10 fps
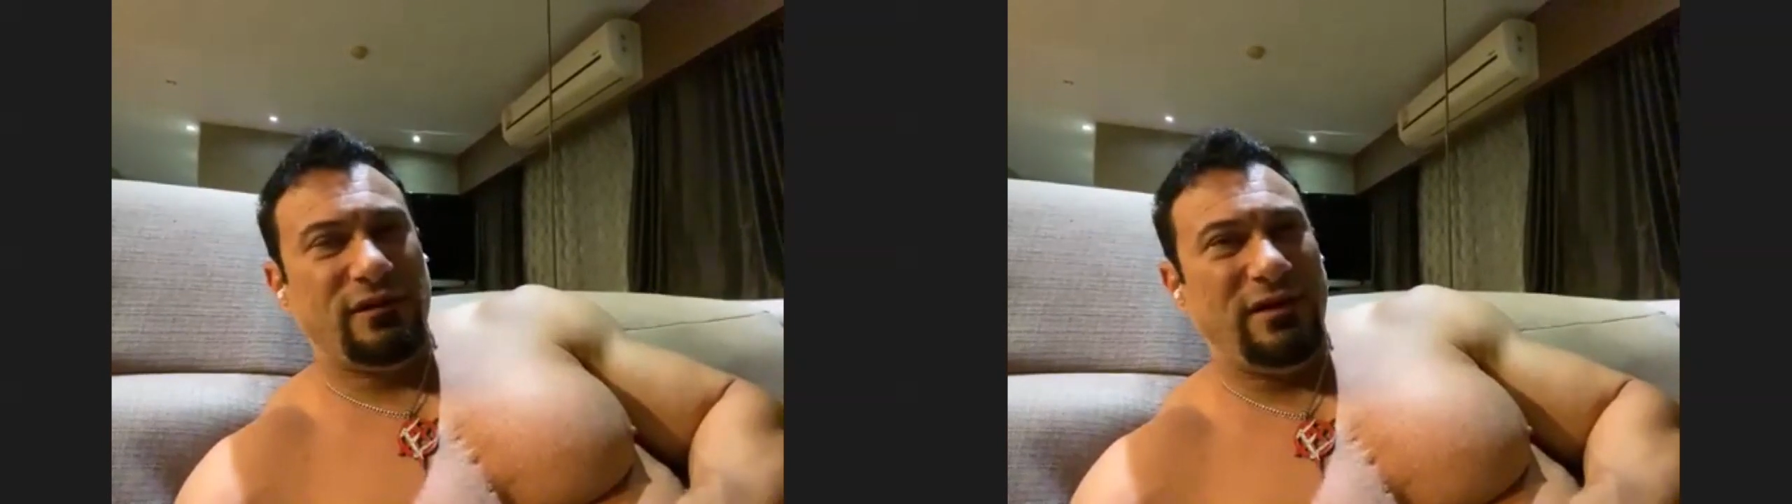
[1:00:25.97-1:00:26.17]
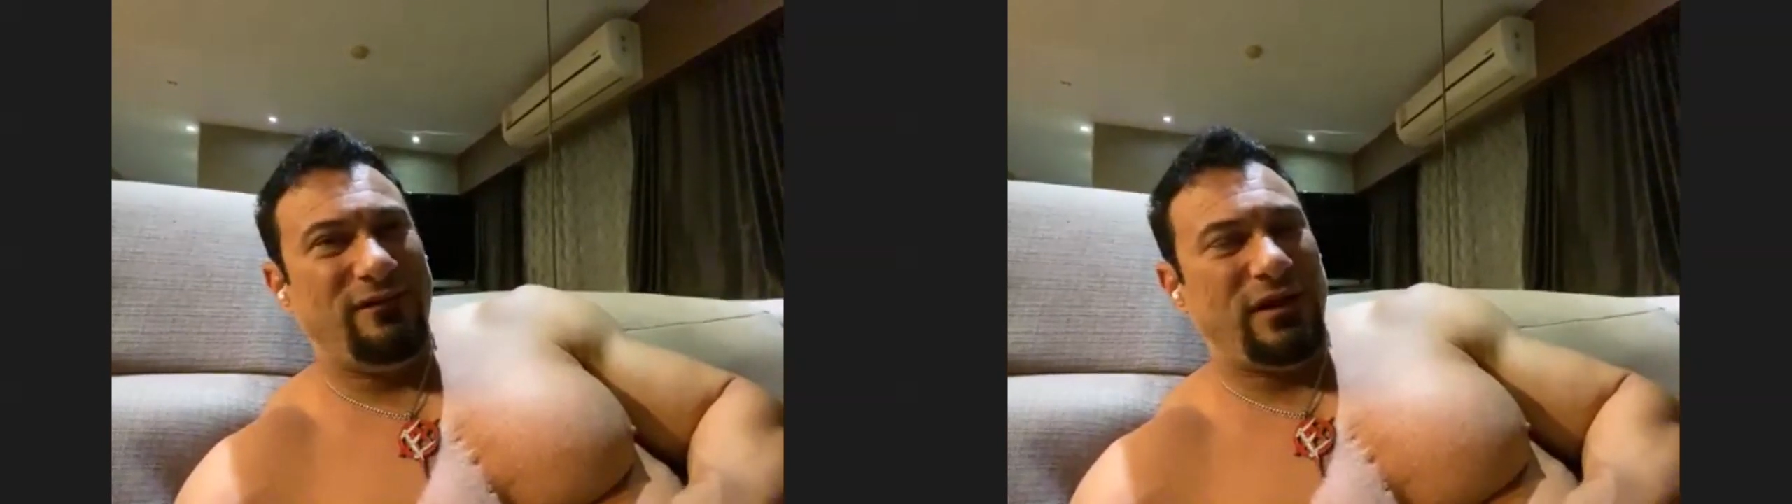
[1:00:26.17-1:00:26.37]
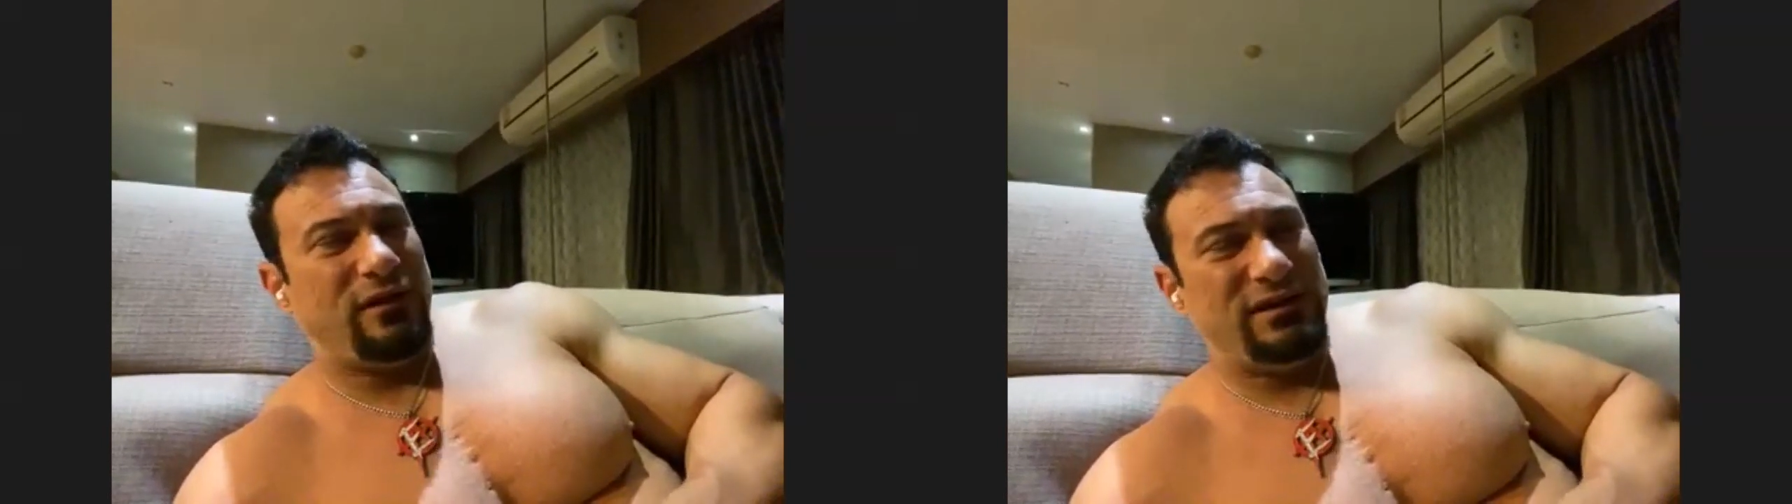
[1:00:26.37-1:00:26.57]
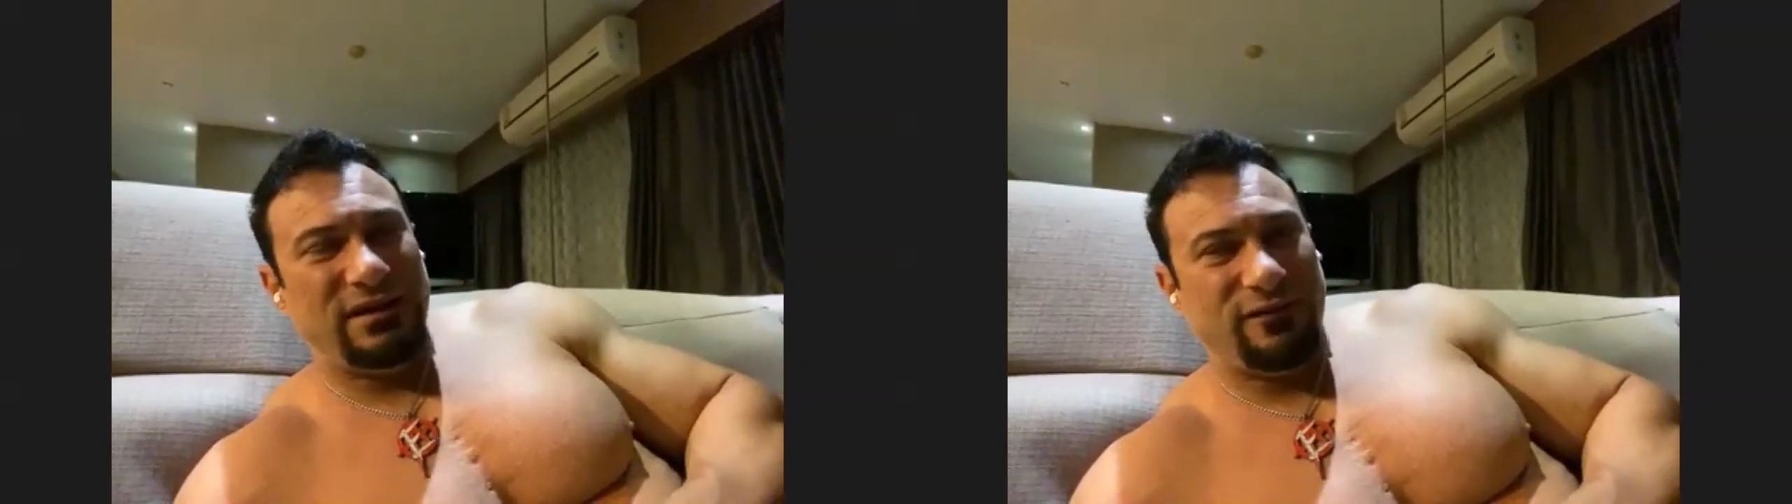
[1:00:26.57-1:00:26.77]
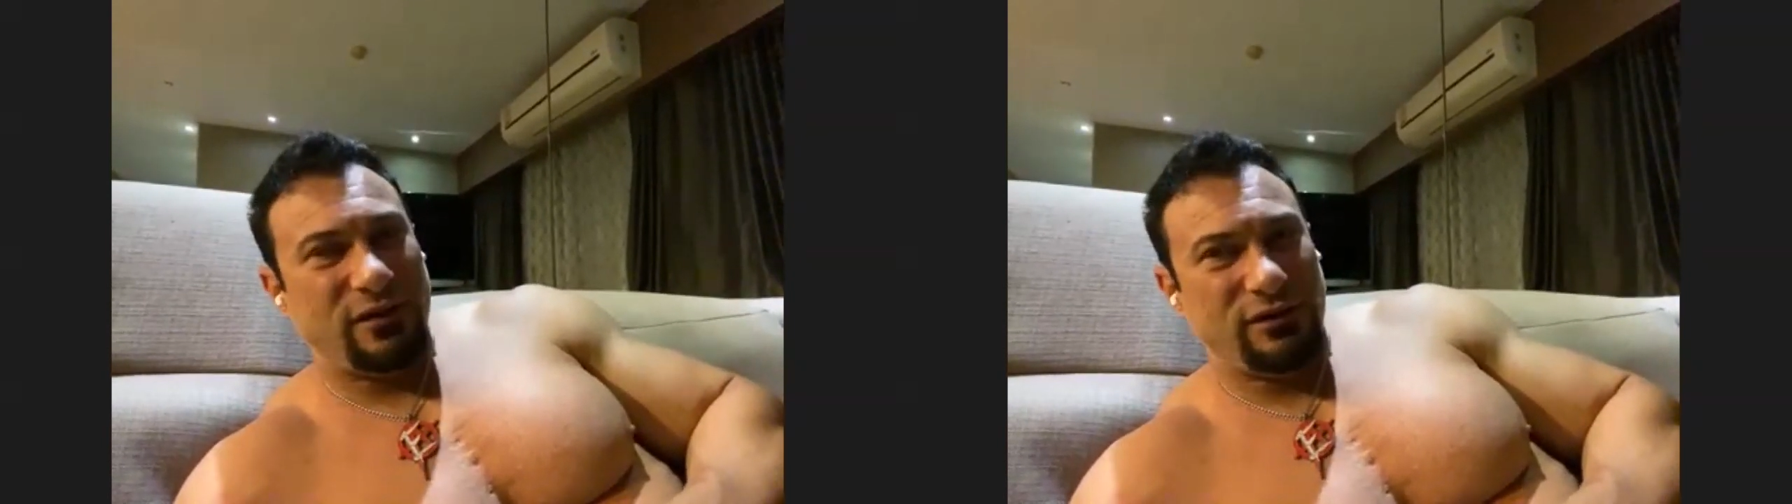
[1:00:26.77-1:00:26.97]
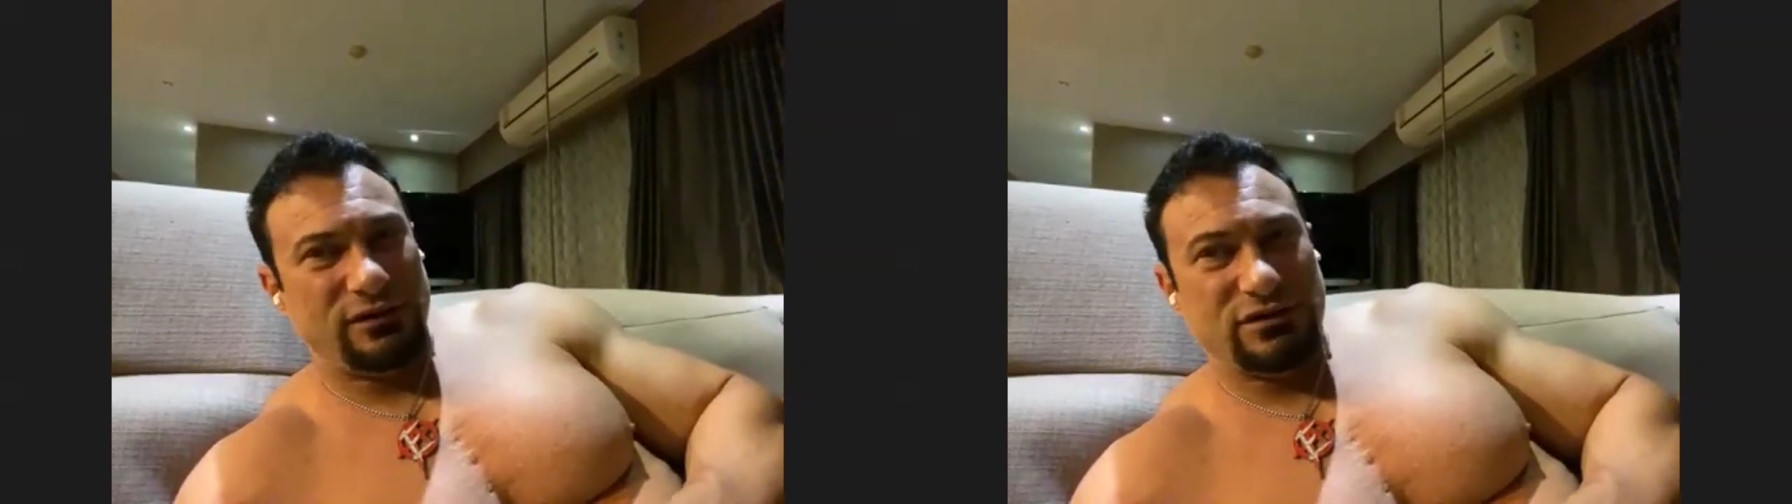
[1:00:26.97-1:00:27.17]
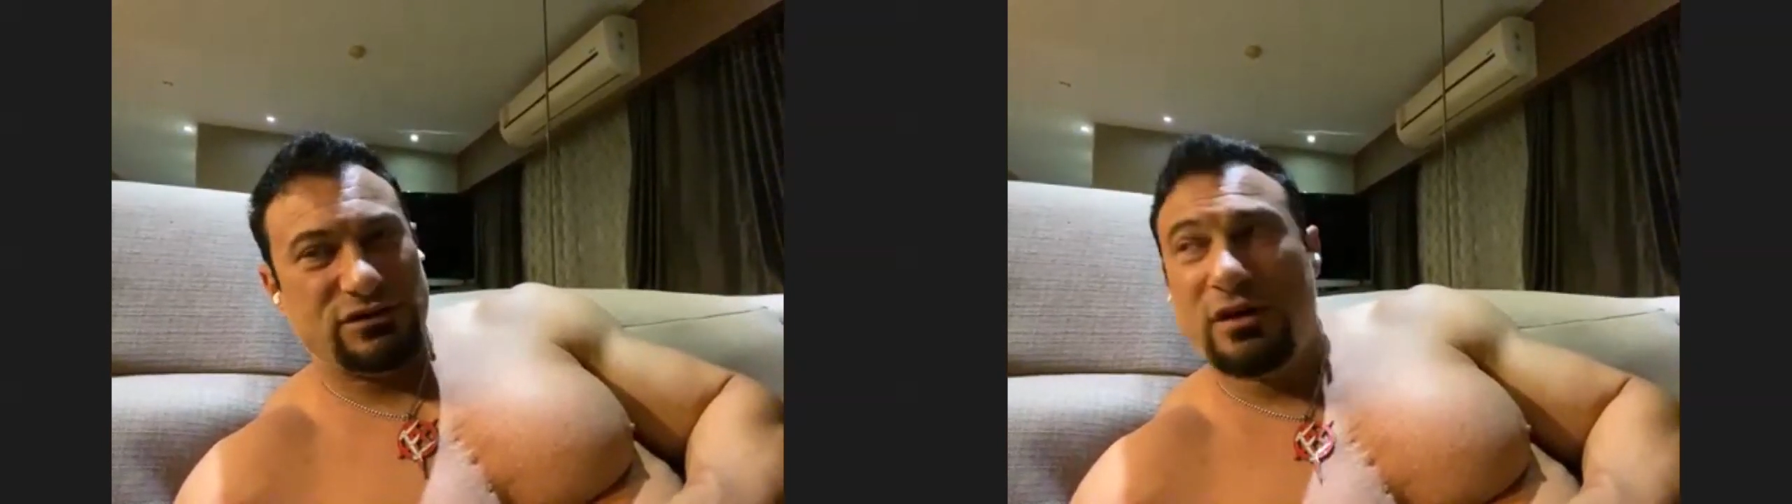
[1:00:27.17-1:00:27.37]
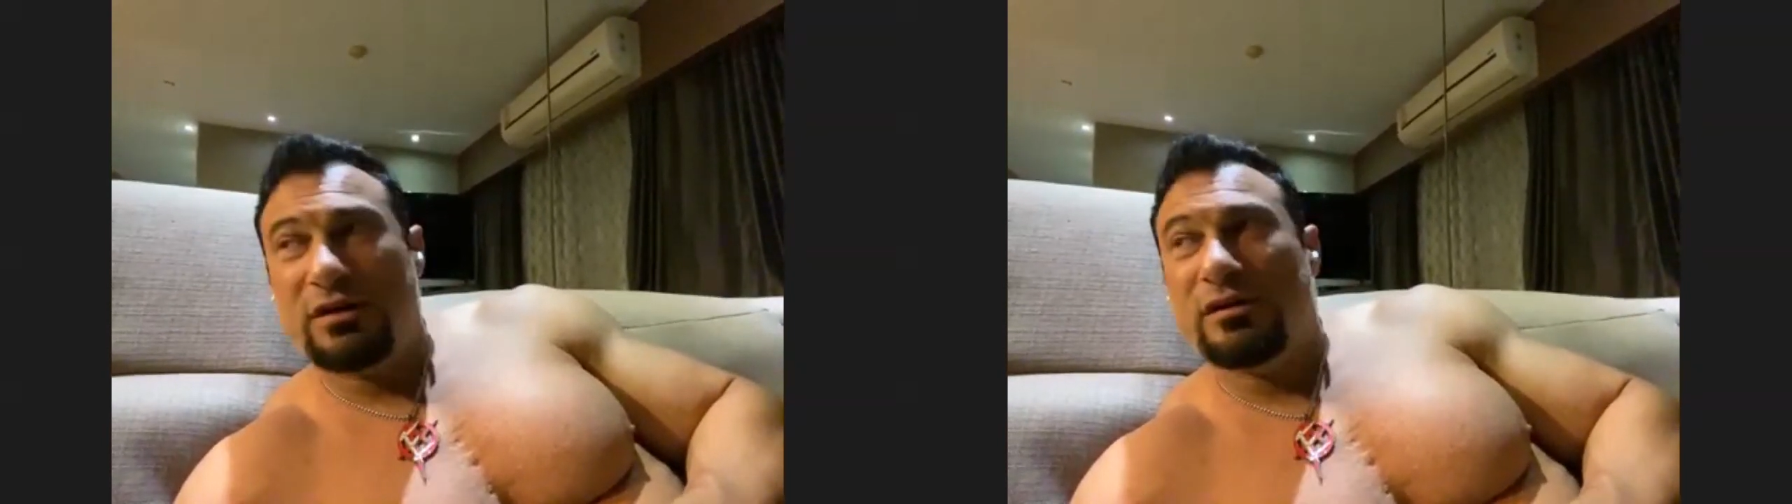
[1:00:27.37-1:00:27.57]
and very difficult to
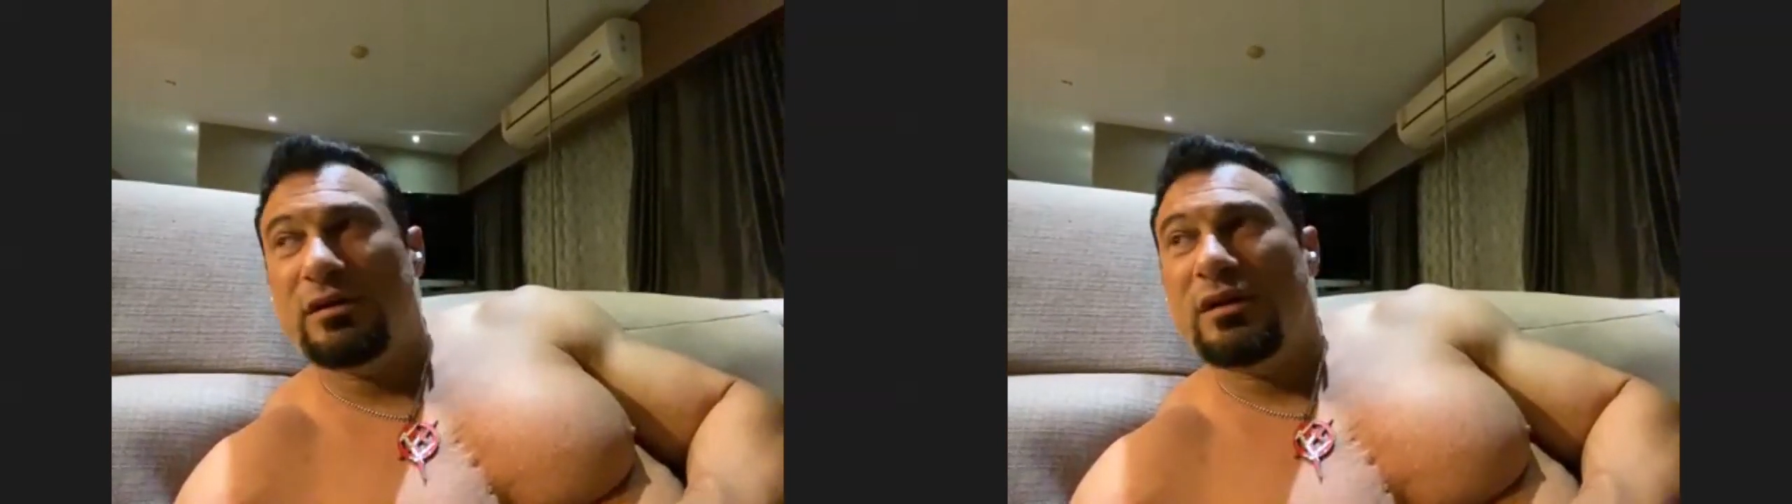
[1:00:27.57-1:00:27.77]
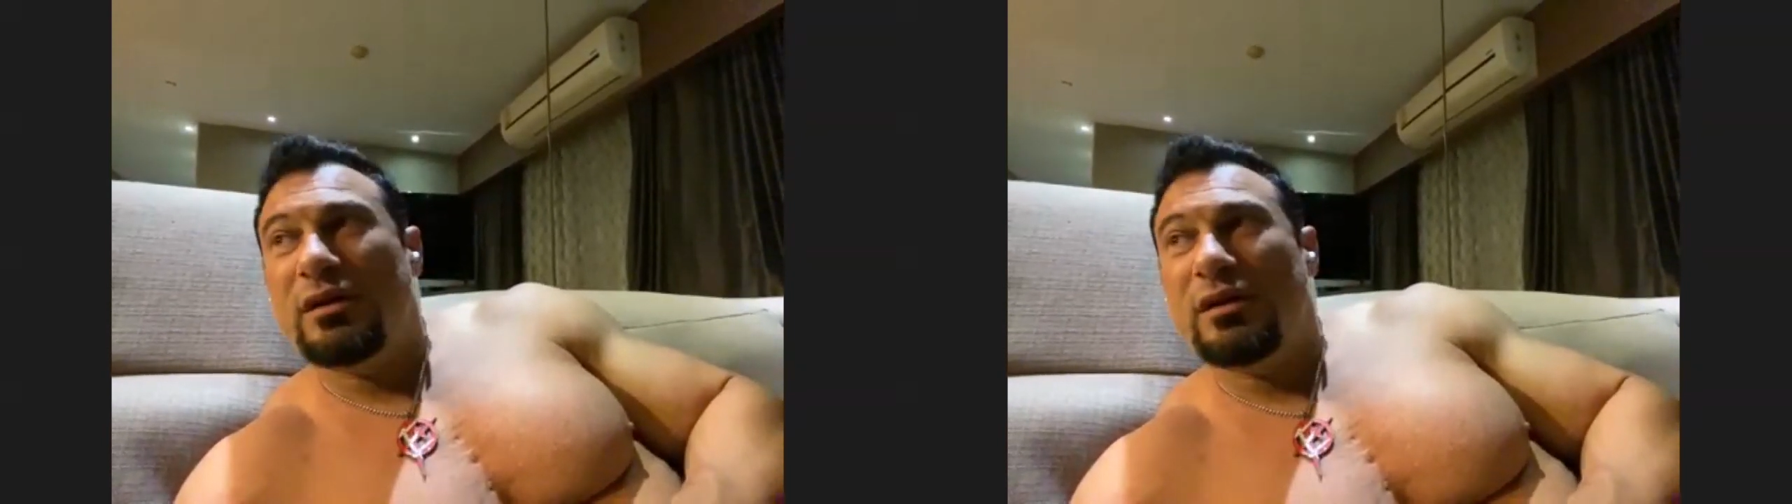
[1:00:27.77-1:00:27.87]
juggle.